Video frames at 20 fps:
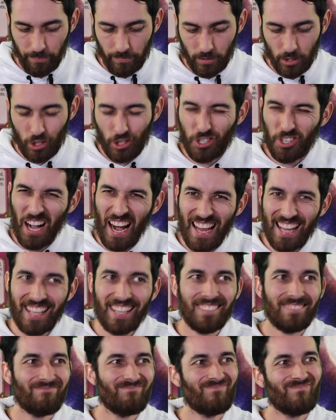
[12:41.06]

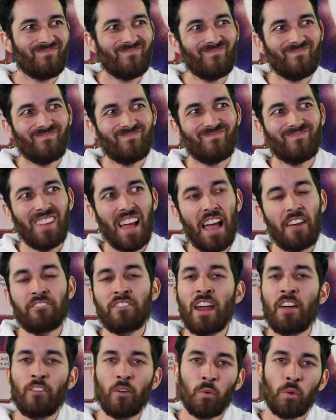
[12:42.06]
Strike, I've
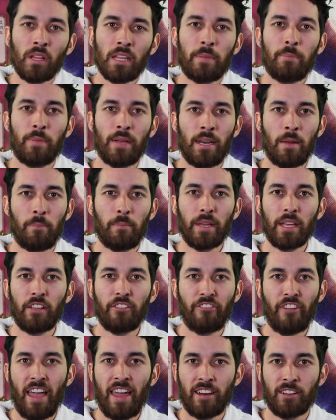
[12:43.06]
never really been a big
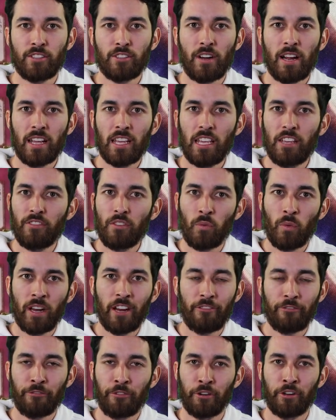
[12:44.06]
fan of Strike even when
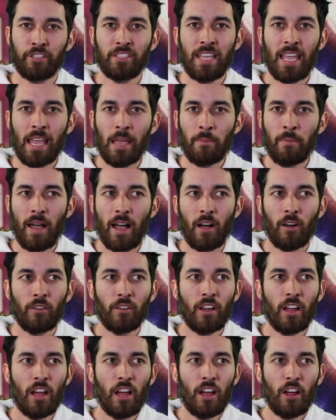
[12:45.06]
it first came
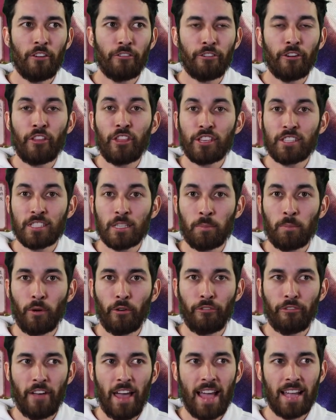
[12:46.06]
out, for the simple
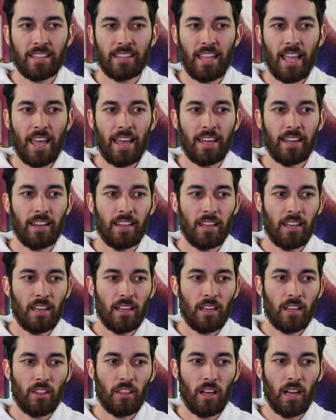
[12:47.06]
fact that
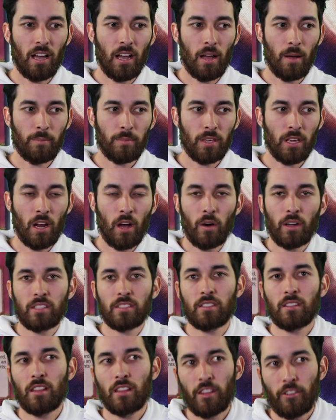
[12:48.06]
you know,
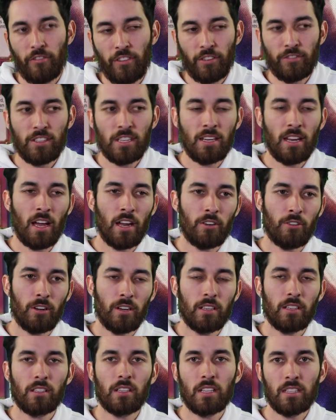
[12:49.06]
it's the
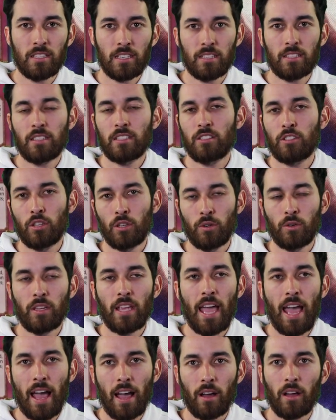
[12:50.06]
1500 consistent 2,
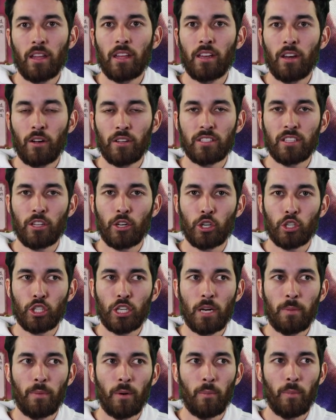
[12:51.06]
yeah, you know, it's a little
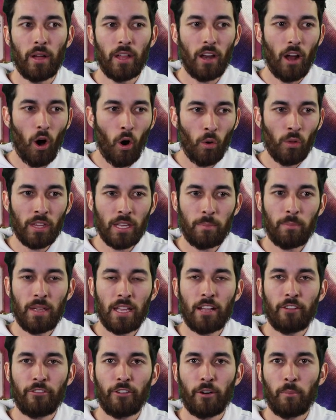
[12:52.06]
cheaper, but only
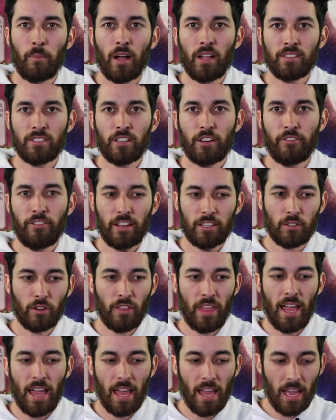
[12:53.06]
being for monster effect or
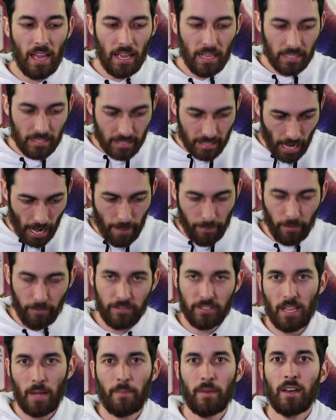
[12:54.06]
that type of
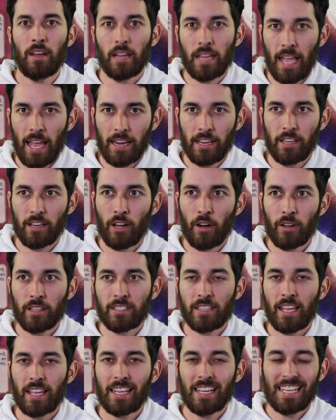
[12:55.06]
summon again, you know,
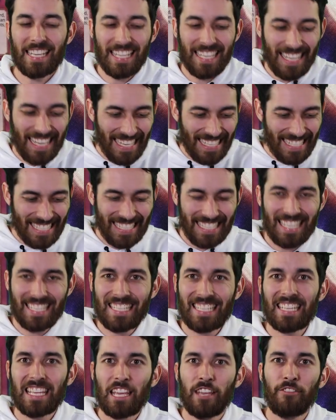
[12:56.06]
it's like it just
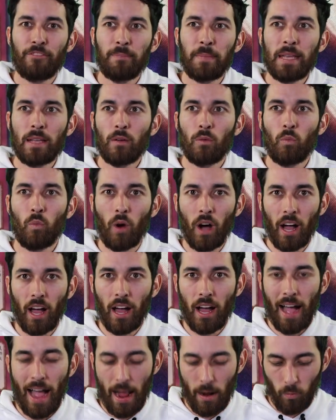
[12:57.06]
doesn't give me what
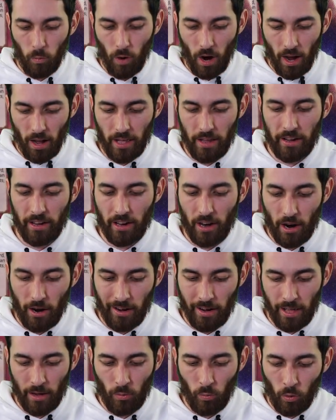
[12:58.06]
I want in a
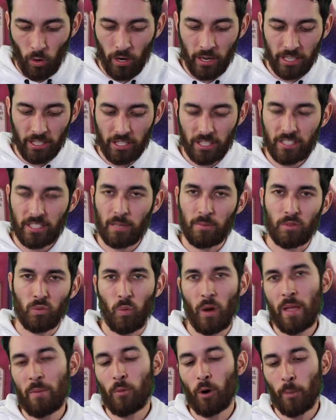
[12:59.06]
card, and Warning just seems
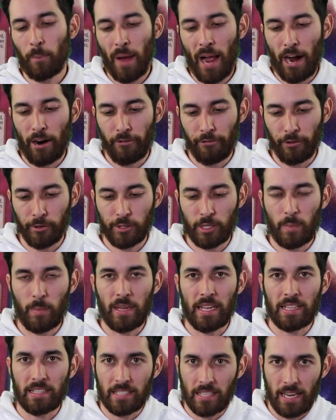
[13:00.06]
way more powerful to
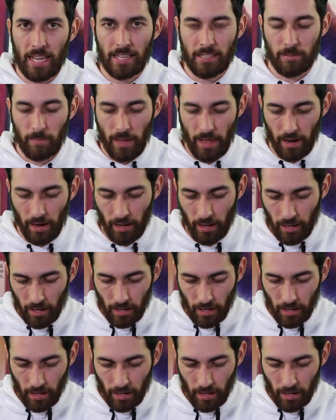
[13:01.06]
me in today's meta.